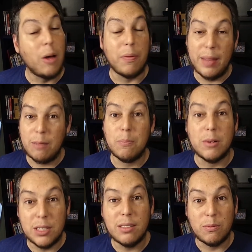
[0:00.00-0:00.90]
Wow, that
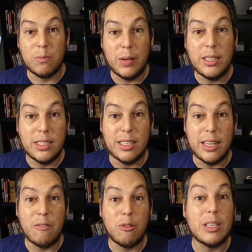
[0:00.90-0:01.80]
person really did
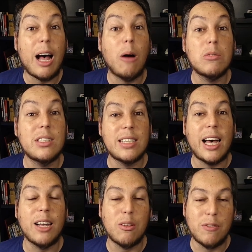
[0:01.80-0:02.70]
an effort
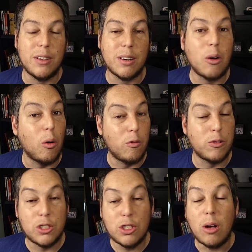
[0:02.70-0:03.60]
outside of their
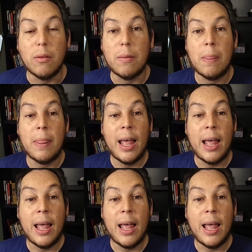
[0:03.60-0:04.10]
comfort zone.